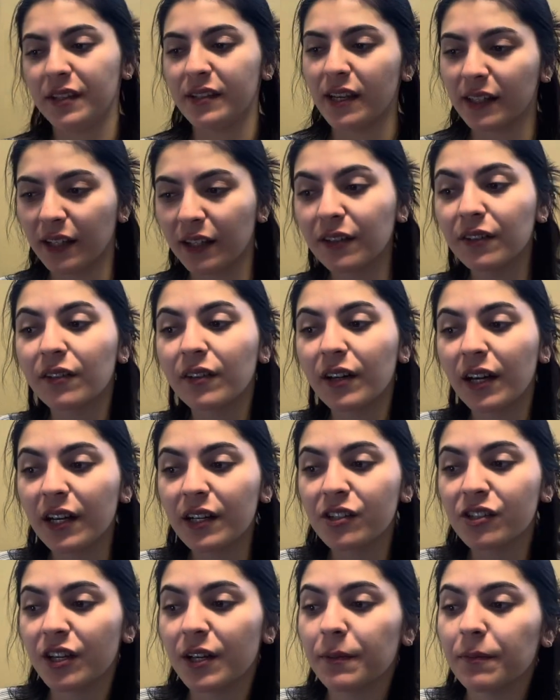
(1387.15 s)
second
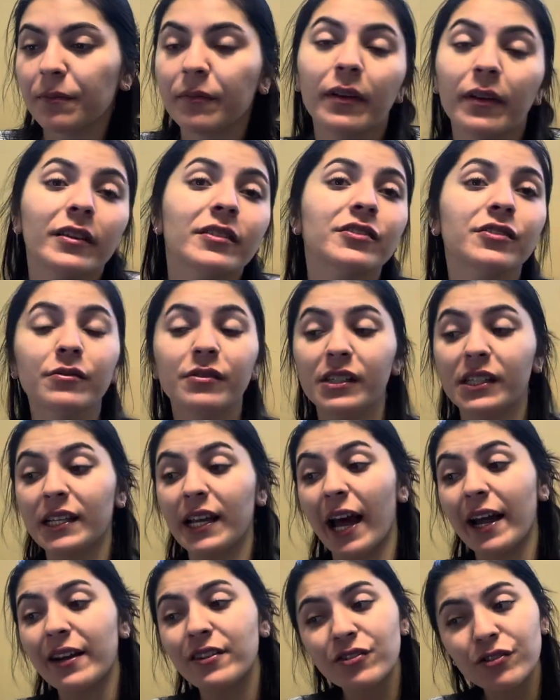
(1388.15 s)
iteration, let's do D
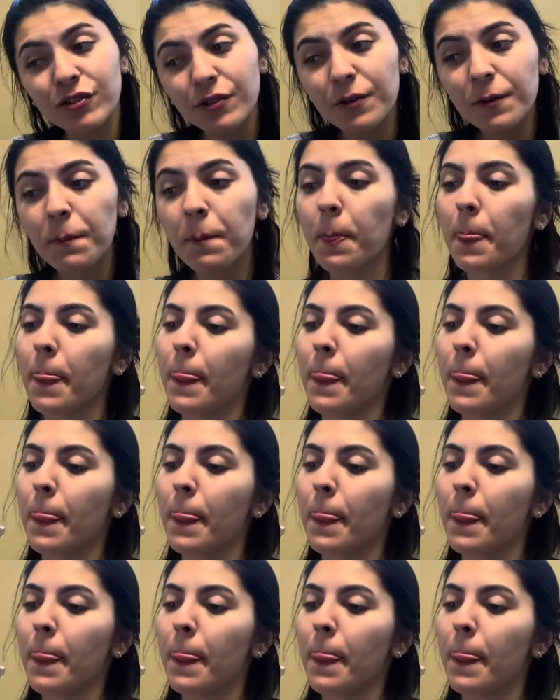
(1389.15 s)
natural.